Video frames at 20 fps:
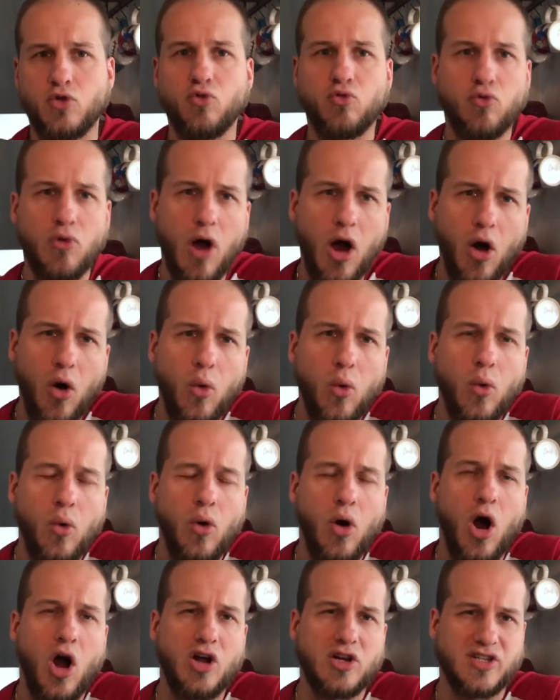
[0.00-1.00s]

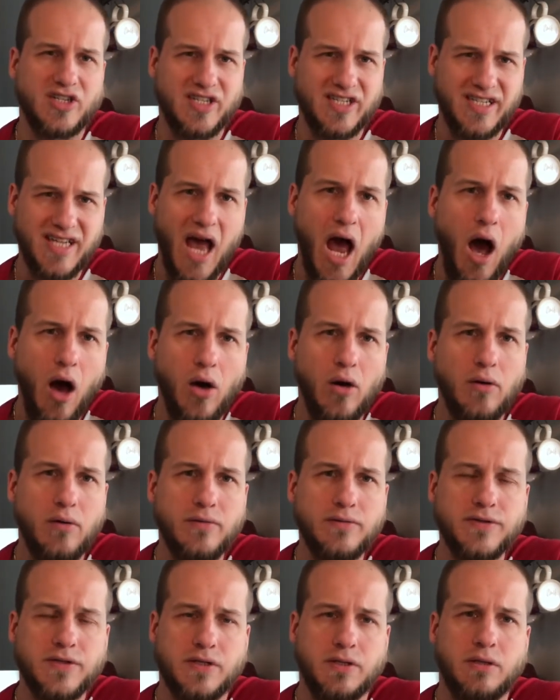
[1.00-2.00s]
grow
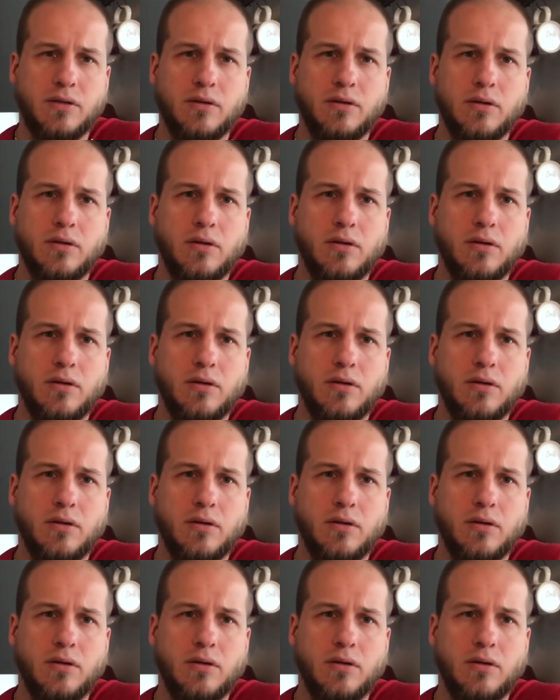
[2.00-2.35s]
ourselves